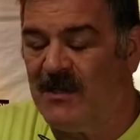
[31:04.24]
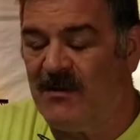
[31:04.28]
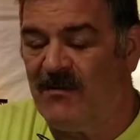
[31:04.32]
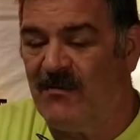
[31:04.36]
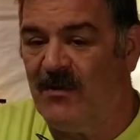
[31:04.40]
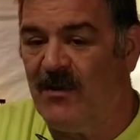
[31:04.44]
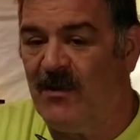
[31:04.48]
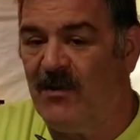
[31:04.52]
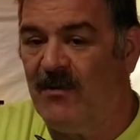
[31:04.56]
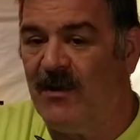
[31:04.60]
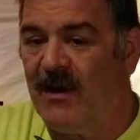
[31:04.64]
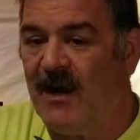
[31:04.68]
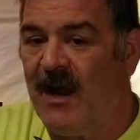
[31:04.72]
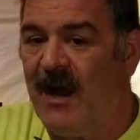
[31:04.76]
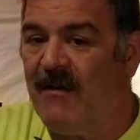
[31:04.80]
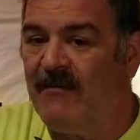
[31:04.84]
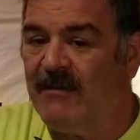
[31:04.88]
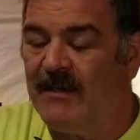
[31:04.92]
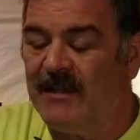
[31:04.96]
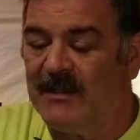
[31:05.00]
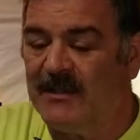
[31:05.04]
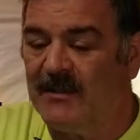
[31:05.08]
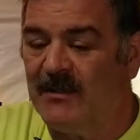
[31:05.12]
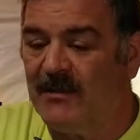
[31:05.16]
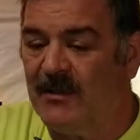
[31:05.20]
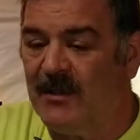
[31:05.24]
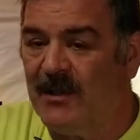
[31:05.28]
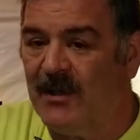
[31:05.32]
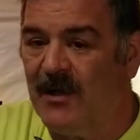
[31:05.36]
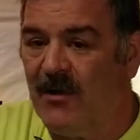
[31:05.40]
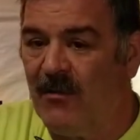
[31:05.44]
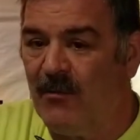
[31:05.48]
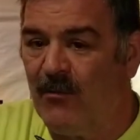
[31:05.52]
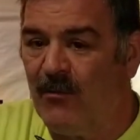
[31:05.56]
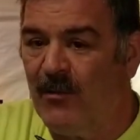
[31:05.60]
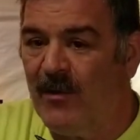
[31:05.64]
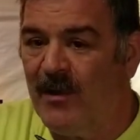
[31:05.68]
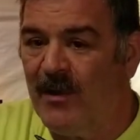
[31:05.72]
view, and obviously,
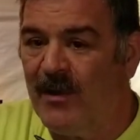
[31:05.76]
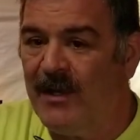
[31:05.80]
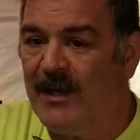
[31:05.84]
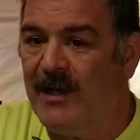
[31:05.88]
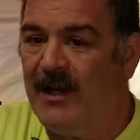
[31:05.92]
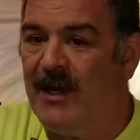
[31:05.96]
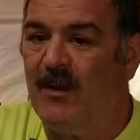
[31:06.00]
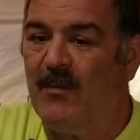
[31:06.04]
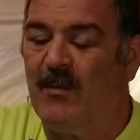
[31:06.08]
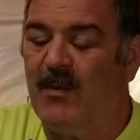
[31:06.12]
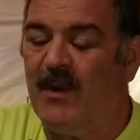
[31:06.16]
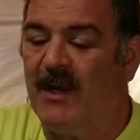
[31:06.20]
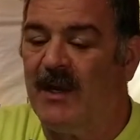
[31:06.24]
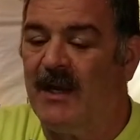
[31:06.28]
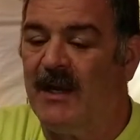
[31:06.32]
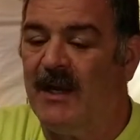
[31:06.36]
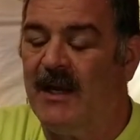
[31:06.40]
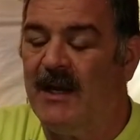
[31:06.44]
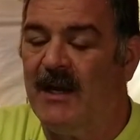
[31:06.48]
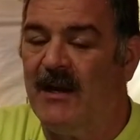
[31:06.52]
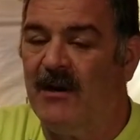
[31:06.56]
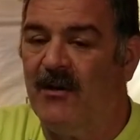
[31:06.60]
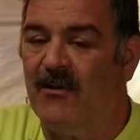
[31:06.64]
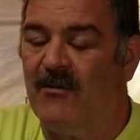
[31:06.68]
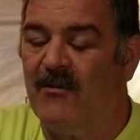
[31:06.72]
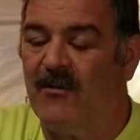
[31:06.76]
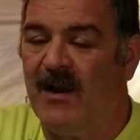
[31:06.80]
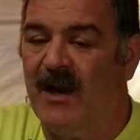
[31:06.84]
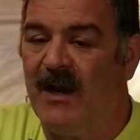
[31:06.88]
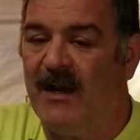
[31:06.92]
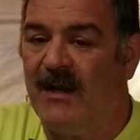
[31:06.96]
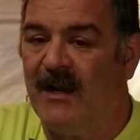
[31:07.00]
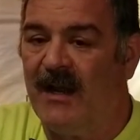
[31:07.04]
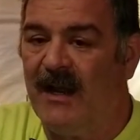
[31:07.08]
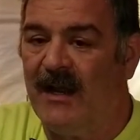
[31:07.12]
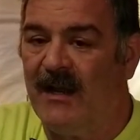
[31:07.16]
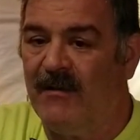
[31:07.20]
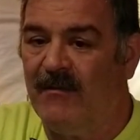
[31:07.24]
really nitpicking here, trying
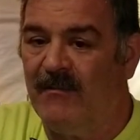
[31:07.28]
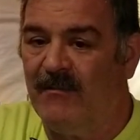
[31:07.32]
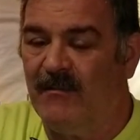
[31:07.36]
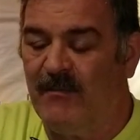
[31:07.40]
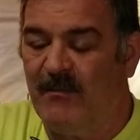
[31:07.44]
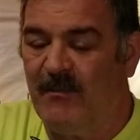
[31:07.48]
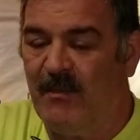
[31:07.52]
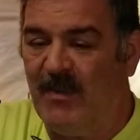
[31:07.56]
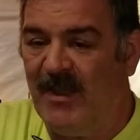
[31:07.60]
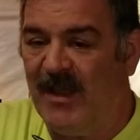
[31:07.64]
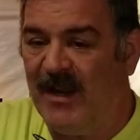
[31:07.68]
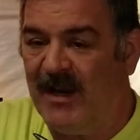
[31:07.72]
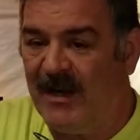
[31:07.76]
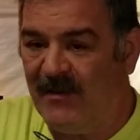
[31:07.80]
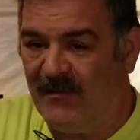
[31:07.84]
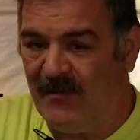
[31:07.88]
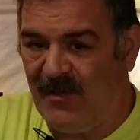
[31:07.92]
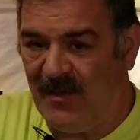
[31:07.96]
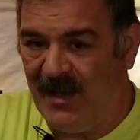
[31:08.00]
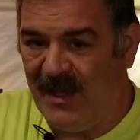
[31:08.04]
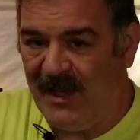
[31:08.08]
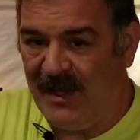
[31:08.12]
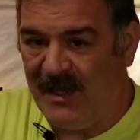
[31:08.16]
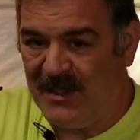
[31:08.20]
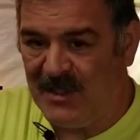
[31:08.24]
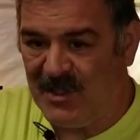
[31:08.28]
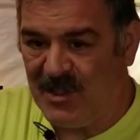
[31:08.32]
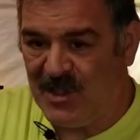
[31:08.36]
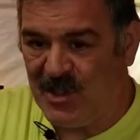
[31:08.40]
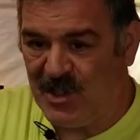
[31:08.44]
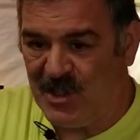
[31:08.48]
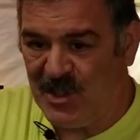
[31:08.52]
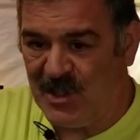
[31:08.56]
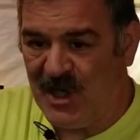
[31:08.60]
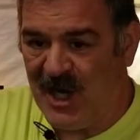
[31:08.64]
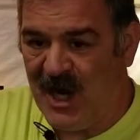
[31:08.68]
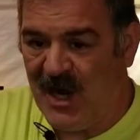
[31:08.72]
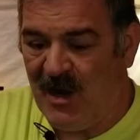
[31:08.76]
to think of things to
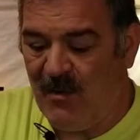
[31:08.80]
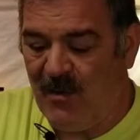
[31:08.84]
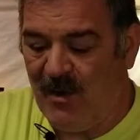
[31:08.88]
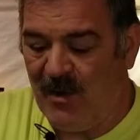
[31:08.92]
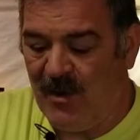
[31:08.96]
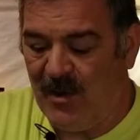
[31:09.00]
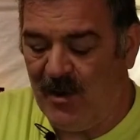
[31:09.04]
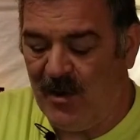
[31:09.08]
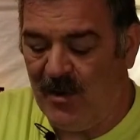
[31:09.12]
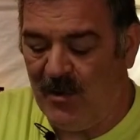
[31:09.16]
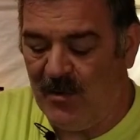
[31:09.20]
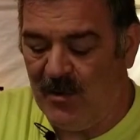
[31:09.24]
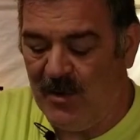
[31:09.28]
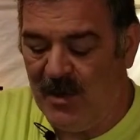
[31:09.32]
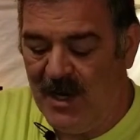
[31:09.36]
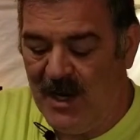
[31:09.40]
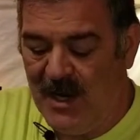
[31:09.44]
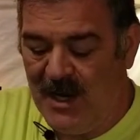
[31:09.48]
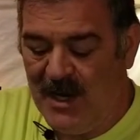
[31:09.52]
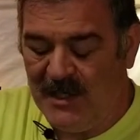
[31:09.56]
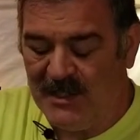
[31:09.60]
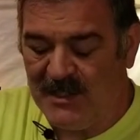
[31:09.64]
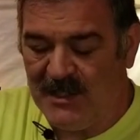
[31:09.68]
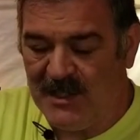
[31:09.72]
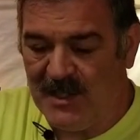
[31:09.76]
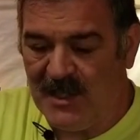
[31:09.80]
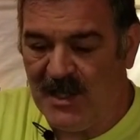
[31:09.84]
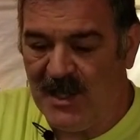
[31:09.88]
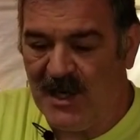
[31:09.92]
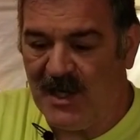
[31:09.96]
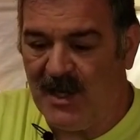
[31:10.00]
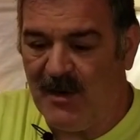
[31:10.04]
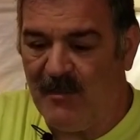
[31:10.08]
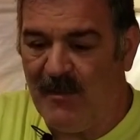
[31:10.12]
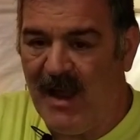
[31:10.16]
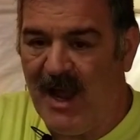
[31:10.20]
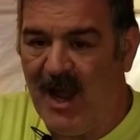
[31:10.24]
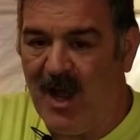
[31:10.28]
share with you, to think
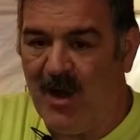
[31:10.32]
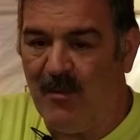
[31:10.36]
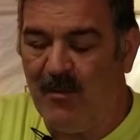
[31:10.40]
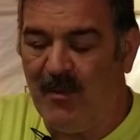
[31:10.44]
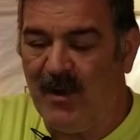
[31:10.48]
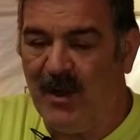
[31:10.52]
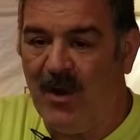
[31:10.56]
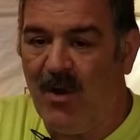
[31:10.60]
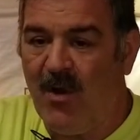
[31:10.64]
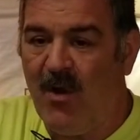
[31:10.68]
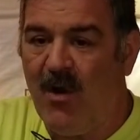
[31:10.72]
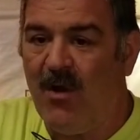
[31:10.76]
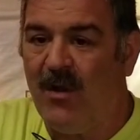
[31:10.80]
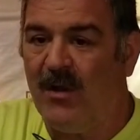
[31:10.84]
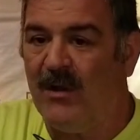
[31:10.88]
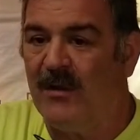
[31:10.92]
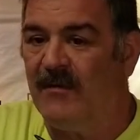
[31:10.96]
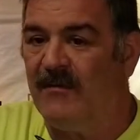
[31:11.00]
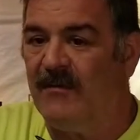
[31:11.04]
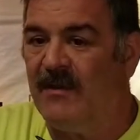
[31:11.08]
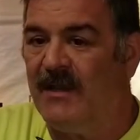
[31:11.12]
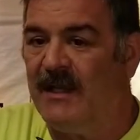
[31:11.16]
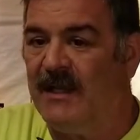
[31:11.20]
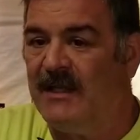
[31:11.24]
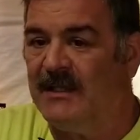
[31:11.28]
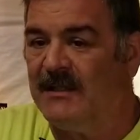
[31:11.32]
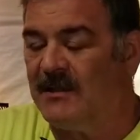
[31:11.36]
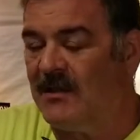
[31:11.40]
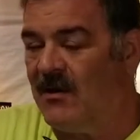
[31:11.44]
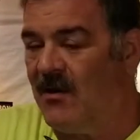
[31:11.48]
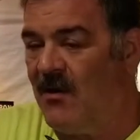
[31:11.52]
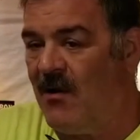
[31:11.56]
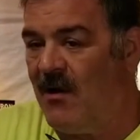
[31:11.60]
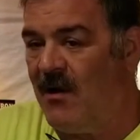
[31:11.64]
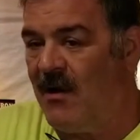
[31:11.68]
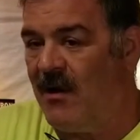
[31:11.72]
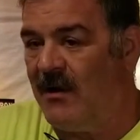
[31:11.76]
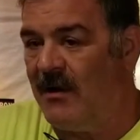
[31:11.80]
about. But all of these
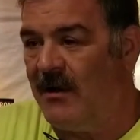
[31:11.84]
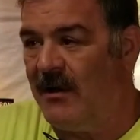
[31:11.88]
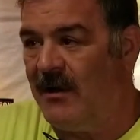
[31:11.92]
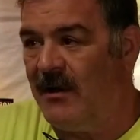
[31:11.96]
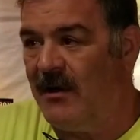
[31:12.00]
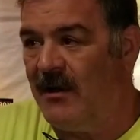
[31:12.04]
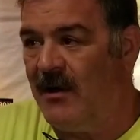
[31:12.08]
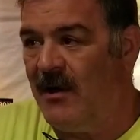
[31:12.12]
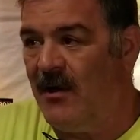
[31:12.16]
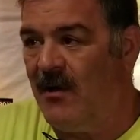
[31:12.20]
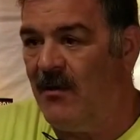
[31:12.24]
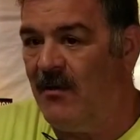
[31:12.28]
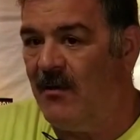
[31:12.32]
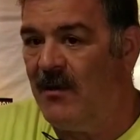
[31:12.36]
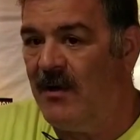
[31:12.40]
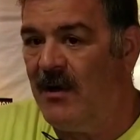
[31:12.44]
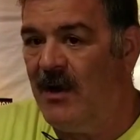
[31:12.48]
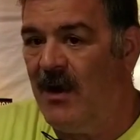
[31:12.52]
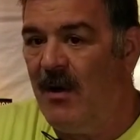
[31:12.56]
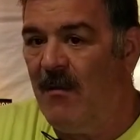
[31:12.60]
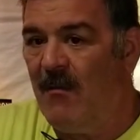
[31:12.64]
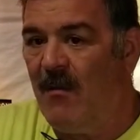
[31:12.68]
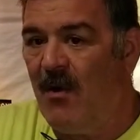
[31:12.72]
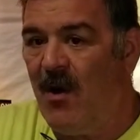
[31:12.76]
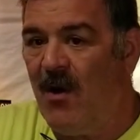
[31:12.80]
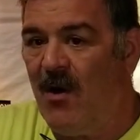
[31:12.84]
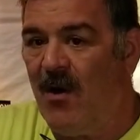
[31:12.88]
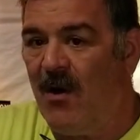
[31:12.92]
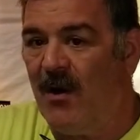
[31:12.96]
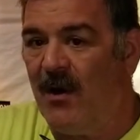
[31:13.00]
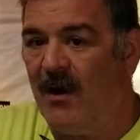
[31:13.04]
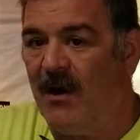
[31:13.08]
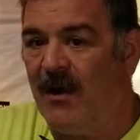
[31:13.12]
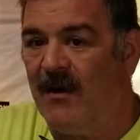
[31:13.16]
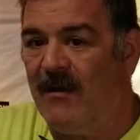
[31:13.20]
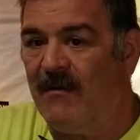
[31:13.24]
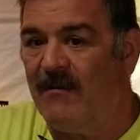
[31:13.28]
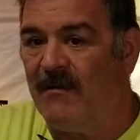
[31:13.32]
are,
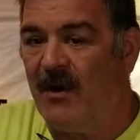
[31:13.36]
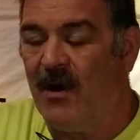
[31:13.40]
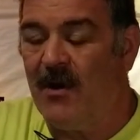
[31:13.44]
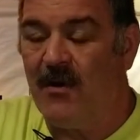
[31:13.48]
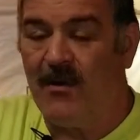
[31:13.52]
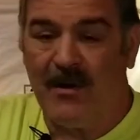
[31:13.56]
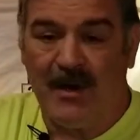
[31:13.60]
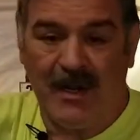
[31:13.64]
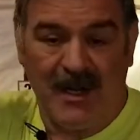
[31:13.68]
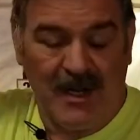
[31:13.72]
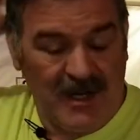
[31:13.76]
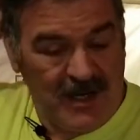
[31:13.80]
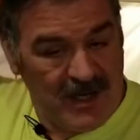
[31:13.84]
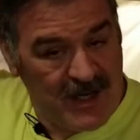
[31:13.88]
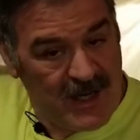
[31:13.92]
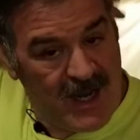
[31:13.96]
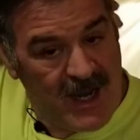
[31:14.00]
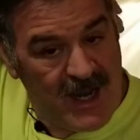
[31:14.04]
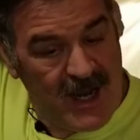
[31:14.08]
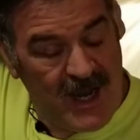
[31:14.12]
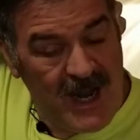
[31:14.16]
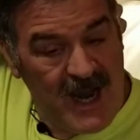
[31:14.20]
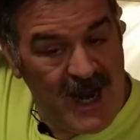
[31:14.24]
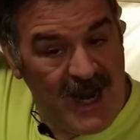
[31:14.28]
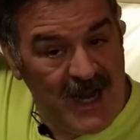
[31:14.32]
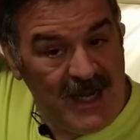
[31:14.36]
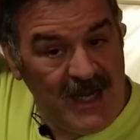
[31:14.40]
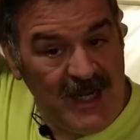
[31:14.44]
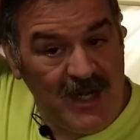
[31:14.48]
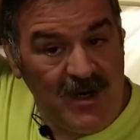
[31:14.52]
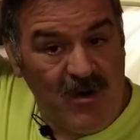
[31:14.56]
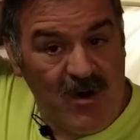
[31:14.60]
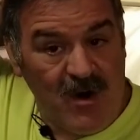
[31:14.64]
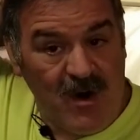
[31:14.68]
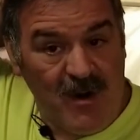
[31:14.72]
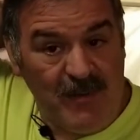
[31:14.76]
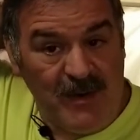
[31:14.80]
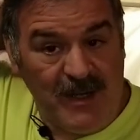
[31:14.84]
part of owning any
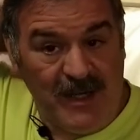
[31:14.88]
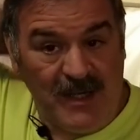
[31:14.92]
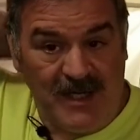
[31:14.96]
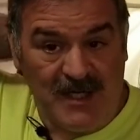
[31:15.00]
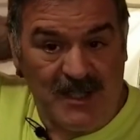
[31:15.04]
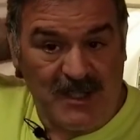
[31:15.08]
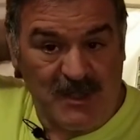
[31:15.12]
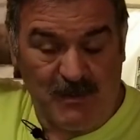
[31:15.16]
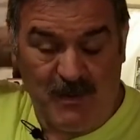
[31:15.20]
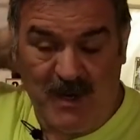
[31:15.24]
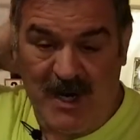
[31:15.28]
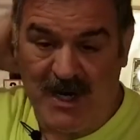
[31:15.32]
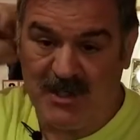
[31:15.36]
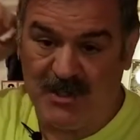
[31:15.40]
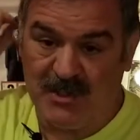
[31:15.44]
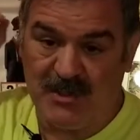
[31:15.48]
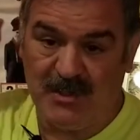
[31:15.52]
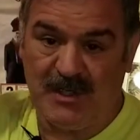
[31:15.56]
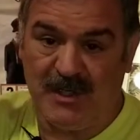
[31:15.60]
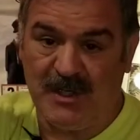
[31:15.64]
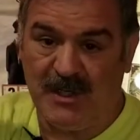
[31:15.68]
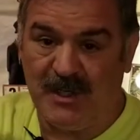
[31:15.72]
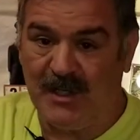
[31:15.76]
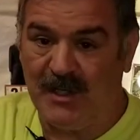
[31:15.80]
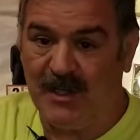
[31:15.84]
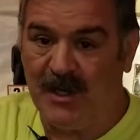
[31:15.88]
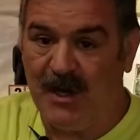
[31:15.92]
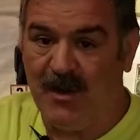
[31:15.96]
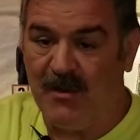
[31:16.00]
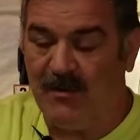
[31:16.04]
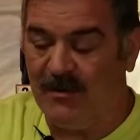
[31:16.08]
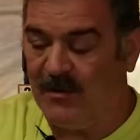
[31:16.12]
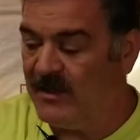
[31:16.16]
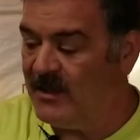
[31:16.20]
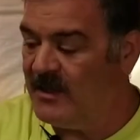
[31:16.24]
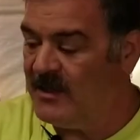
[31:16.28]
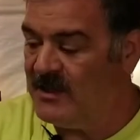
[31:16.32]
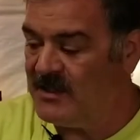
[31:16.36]
garment, and especially,
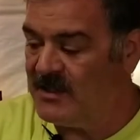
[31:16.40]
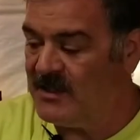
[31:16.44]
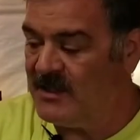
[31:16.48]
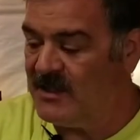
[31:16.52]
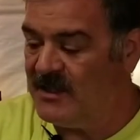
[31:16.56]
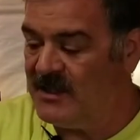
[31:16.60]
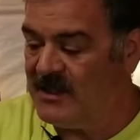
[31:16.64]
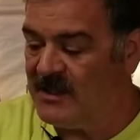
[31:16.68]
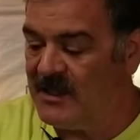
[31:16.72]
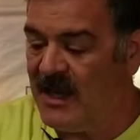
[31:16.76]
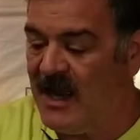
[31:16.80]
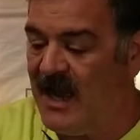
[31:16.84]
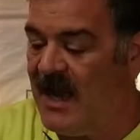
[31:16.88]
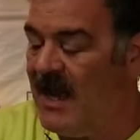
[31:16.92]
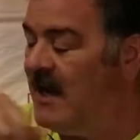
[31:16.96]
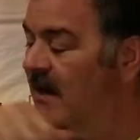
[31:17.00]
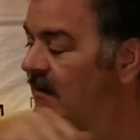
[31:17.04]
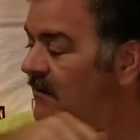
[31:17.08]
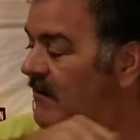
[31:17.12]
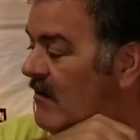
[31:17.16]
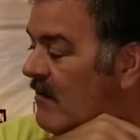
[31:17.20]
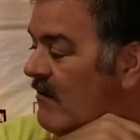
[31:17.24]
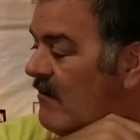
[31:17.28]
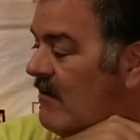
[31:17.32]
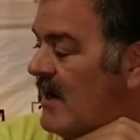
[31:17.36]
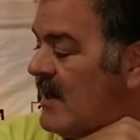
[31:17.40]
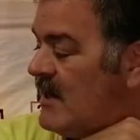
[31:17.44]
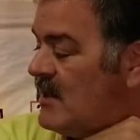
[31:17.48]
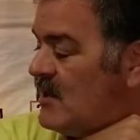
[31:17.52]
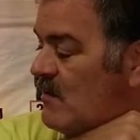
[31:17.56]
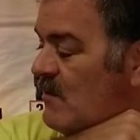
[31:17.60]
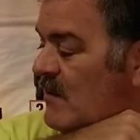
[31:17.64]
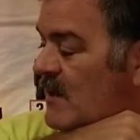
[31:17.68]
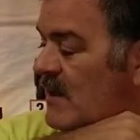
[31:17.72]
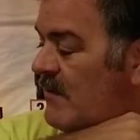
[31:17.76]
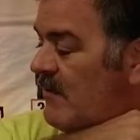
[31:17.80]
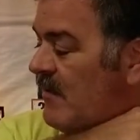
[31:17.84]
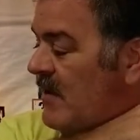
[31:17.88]
this kind of
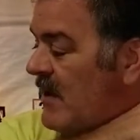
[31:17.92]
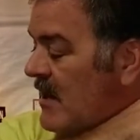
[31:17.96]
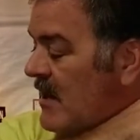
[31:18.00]
investment.